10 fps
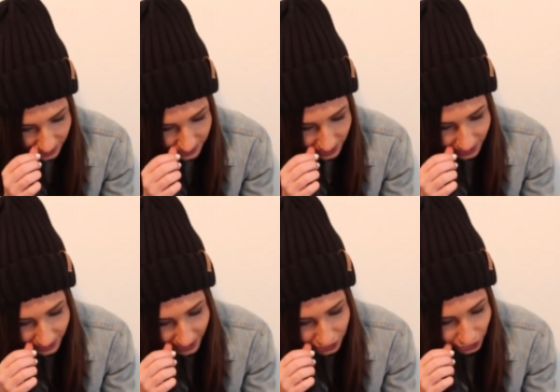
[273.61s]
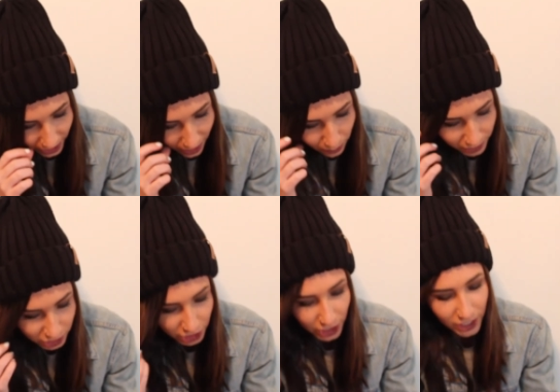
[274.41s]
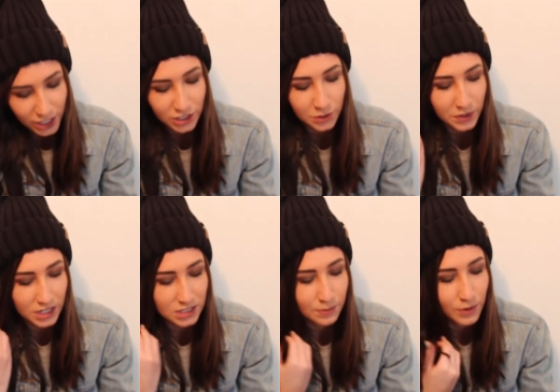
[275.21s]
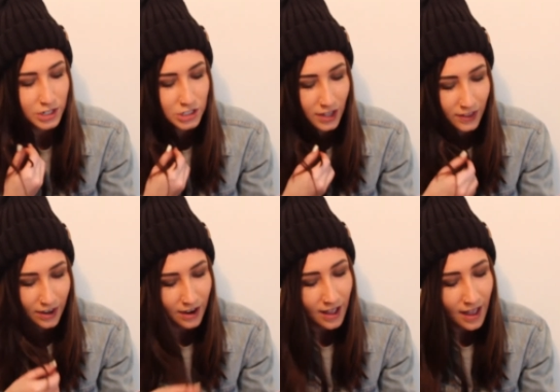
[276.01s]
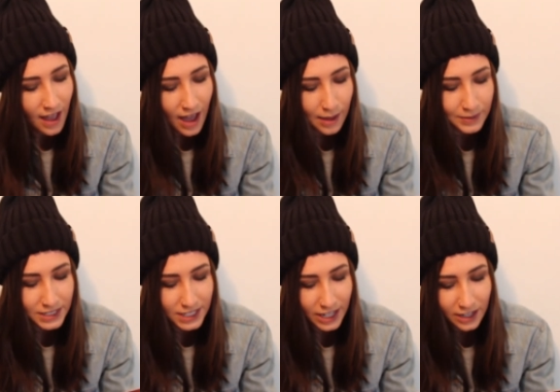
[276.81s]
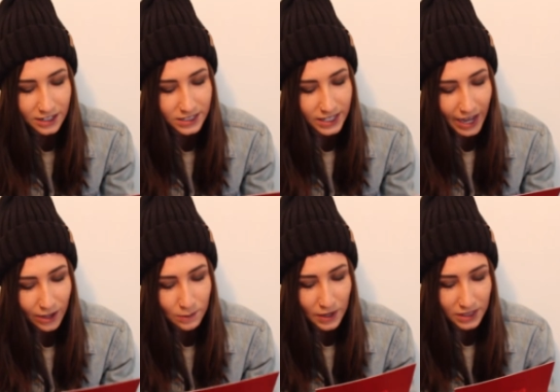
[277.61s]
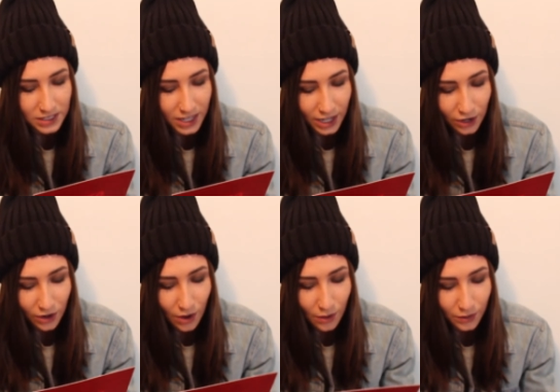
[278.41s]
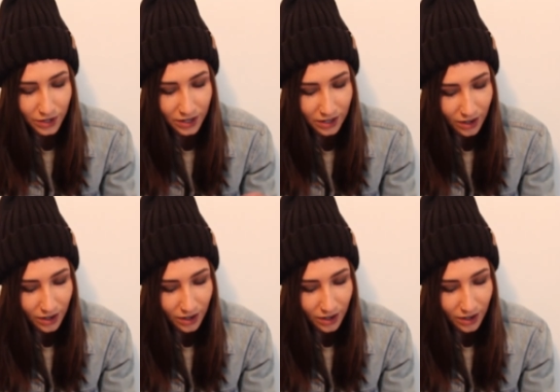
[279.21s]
Tezza Collage Kit when sharing so we can support each other. I'm excited to see how you make this kit your own.